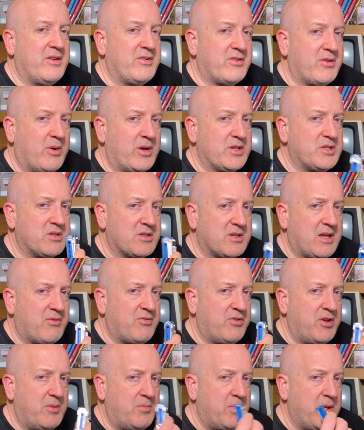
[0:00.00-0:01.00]
So I should
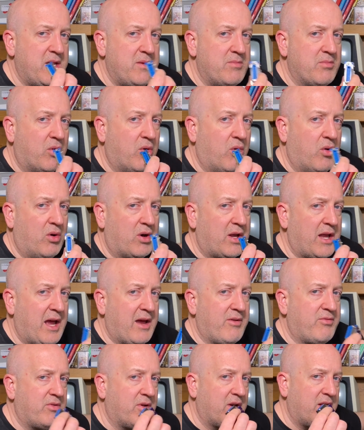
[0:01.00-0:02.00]
definitely be more
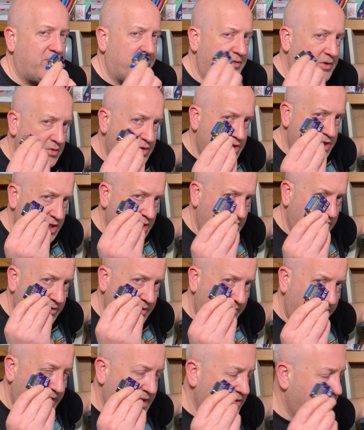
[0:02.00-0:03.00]
careful in future using
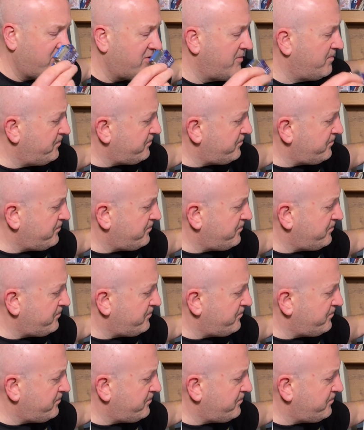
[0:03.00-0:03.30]
this